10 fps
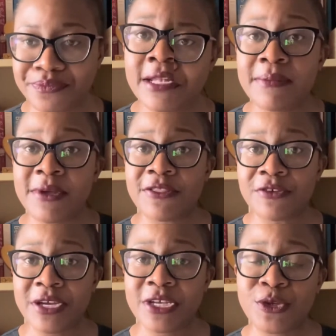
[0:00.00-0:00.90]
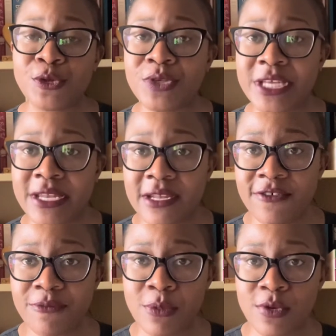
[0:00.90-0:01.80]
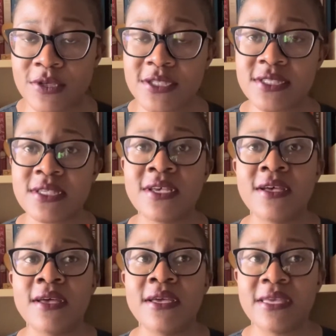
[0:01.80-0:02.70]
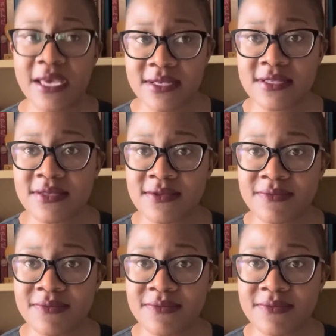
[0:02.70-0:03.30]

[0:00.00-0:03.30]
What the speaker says: Number 3, do you DNF books? Yes,